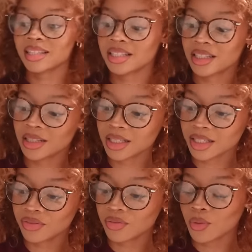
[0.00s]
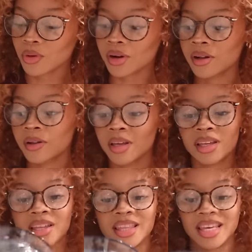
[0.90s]
This is the lid for
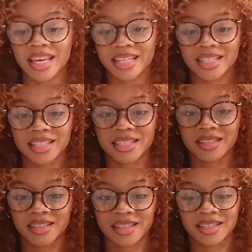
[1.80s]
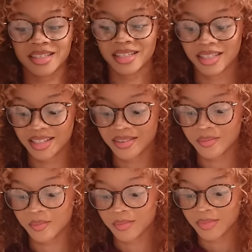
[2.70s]
this.
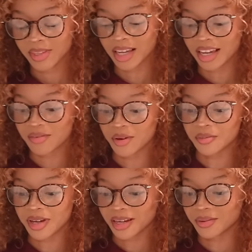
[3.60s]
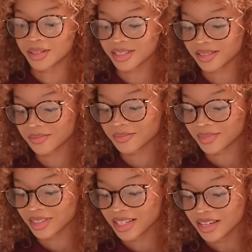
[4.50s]
I have it on backwards.
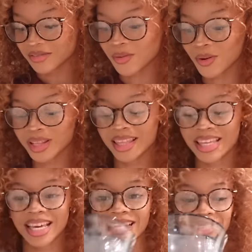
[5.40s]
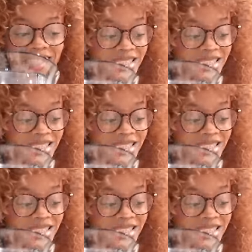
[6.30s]
For this.